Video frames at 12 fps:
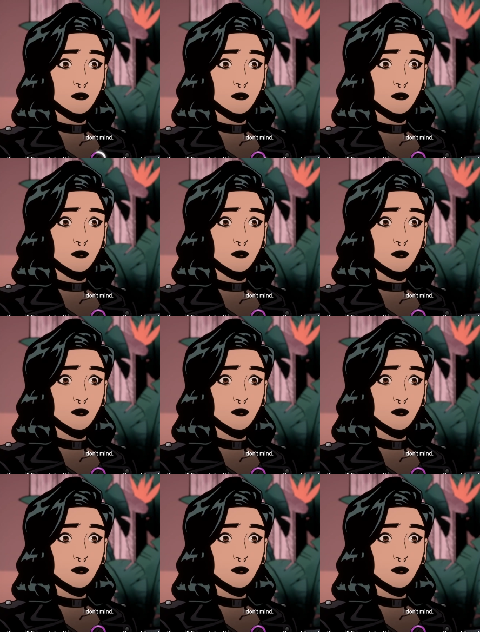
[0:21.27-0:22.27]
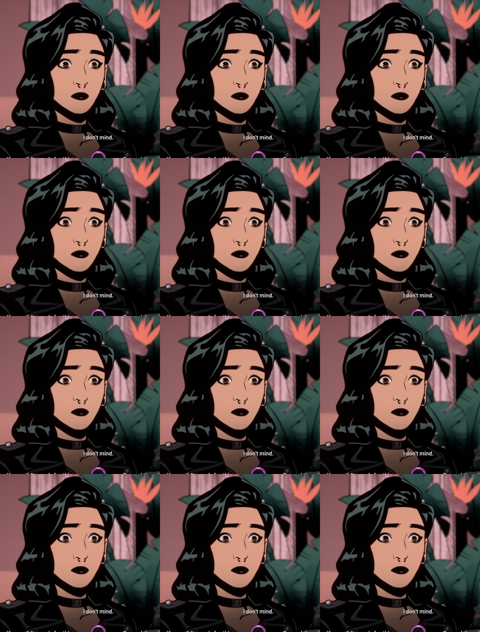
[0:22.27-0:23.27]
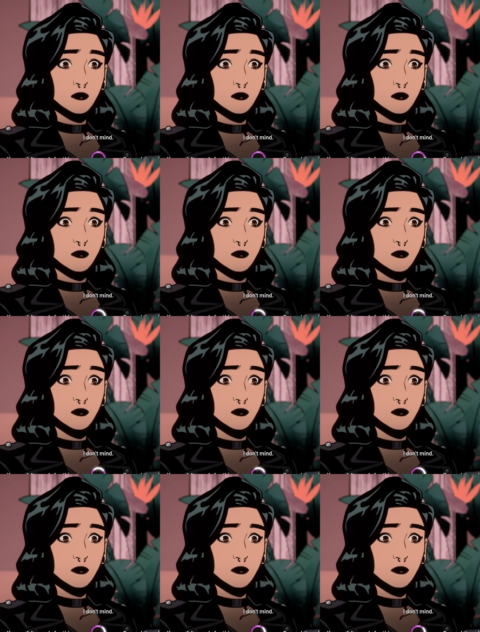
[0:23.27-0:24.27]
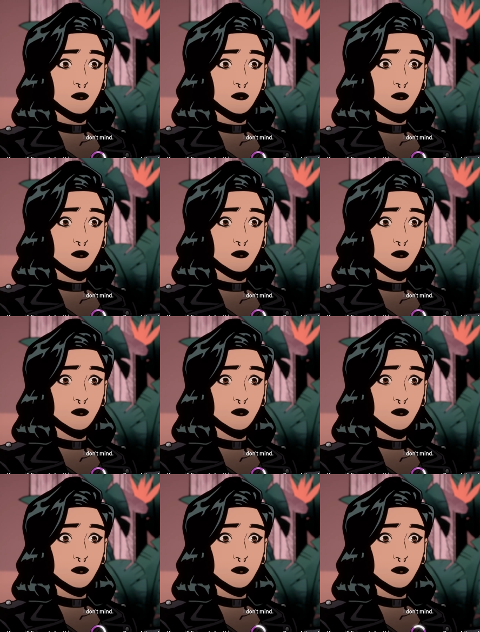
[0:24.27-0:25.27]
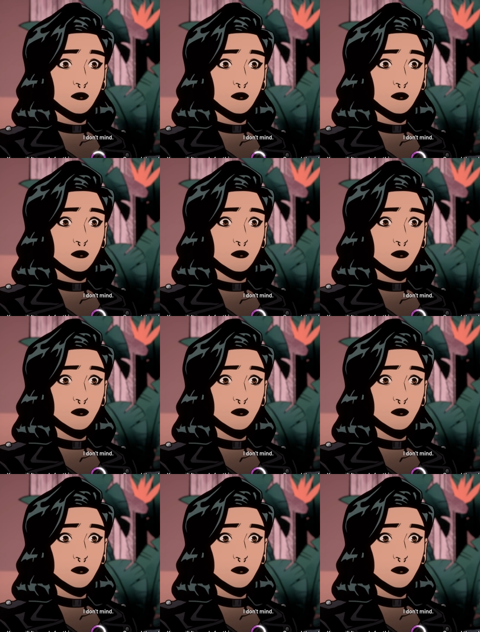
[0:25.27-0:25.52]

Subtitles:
[no speech]